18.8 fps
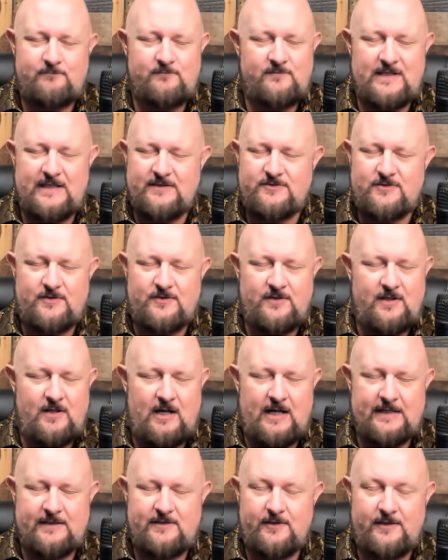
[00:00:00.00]
things are
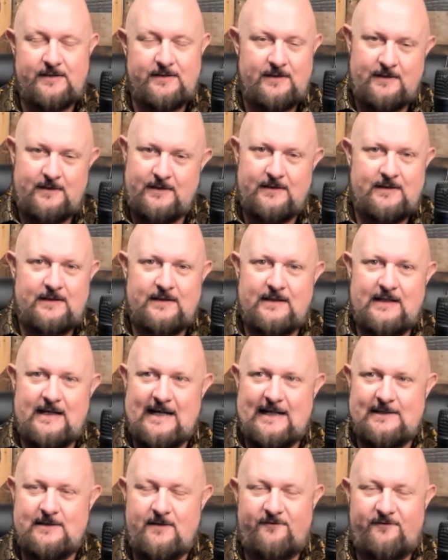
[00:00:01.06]
not good.
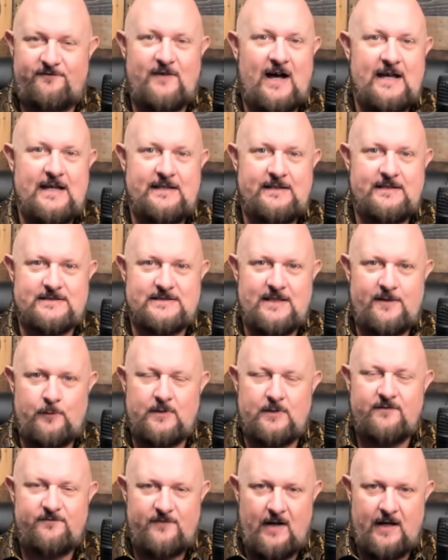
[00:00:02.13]
Fine is another
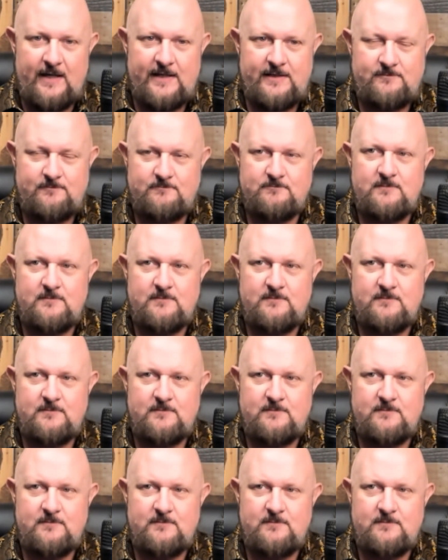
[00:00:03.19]
one. Fine.